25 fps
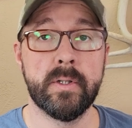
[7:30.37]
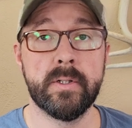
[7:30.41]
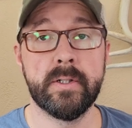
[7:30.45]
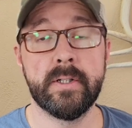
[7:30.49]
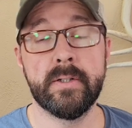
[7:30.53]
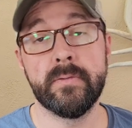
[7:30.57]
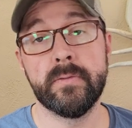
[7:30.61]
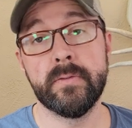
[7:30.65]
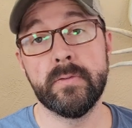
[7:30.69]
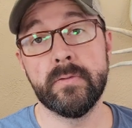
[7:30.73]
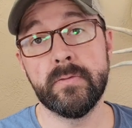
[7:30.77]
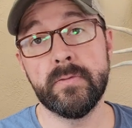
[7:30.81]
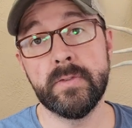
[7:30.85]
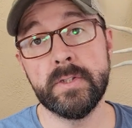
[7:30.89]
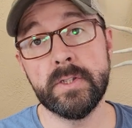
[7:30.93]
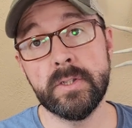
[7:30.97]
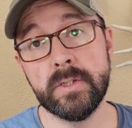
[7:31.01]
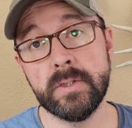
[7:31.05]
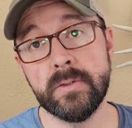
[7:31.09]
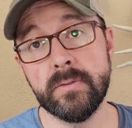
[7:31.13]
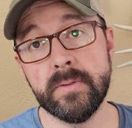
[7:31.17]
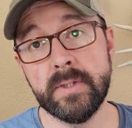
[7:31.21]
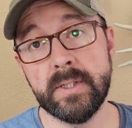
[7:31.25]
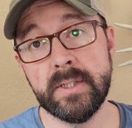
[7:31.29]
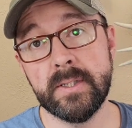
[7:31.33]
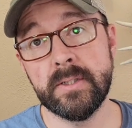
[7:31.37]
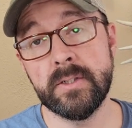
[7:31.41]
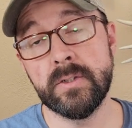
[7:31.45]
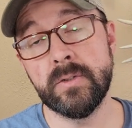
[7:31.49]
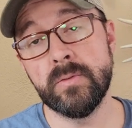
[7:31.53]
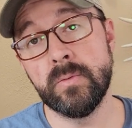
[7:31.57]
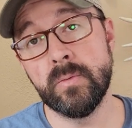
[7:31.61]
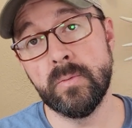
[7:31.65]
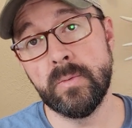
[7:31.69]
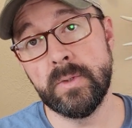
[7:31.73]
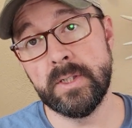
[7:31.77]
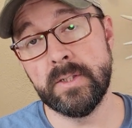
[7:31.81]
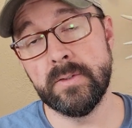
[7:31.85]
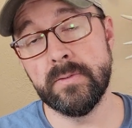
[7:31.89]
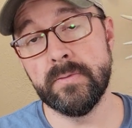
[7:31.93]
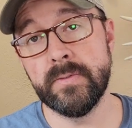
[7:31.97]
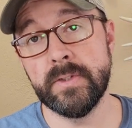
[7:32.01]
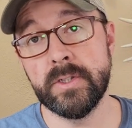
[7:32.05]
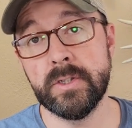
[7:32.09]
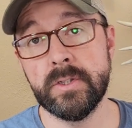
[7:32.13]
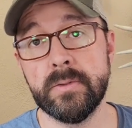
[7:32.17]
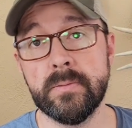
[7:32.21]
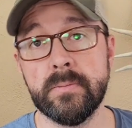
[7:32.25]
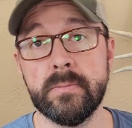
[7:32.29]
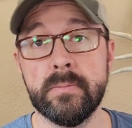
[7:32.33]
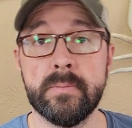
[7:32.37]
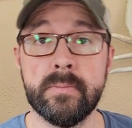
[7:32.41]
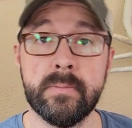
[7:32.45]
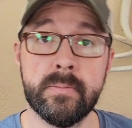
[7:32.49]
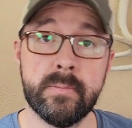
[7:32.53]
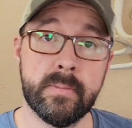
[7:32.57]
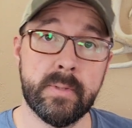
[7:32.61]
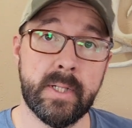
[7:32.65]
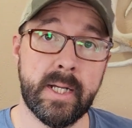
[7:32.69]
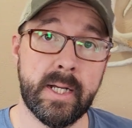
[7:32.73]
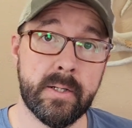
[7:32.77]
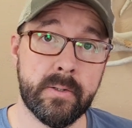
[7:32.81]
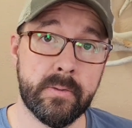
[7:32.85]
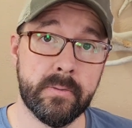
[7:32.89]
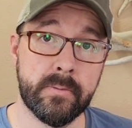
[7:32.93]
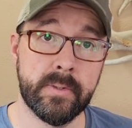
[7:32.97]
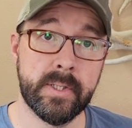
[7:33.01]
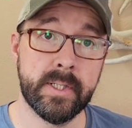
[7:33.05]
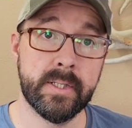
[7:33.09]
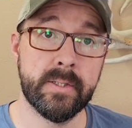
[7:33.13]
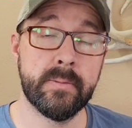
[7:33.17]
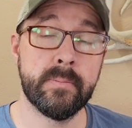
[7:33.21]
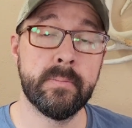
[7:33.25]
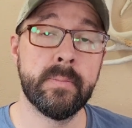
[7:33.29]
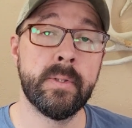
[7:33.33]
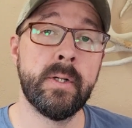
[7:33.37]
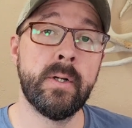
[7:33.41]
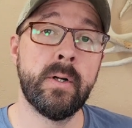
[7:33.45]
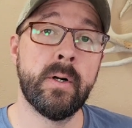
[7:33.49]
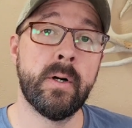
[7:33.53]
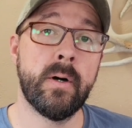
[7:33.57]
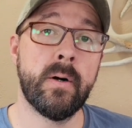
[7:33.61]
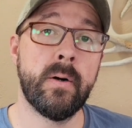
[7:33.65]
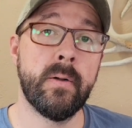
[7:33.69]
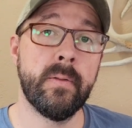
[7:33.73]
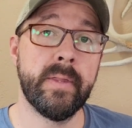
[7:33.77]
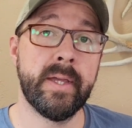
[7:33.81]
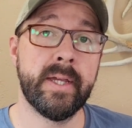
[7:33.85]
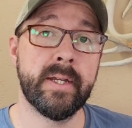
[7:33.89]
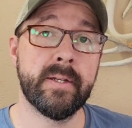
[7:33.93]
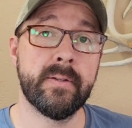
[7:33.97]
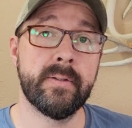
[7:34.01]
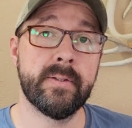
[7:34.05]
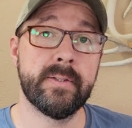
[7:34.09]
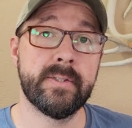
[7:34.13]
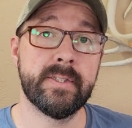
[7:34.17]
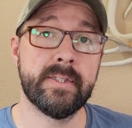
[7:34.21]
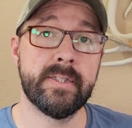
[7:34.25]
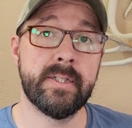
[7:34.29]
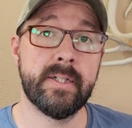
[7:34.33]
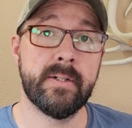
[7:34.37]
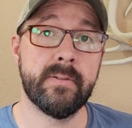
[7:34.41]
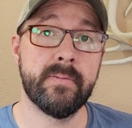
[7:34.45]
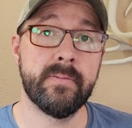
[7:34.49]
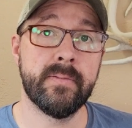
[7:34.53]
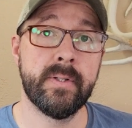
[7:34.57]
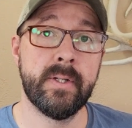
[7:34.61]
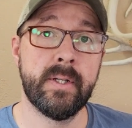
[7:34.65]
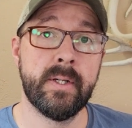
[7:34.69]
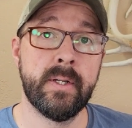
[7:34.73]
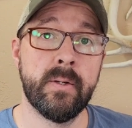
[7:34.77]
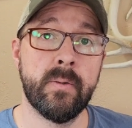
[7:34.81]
Different fishing rigs, when to fish them, how to rig them, all that good stuff.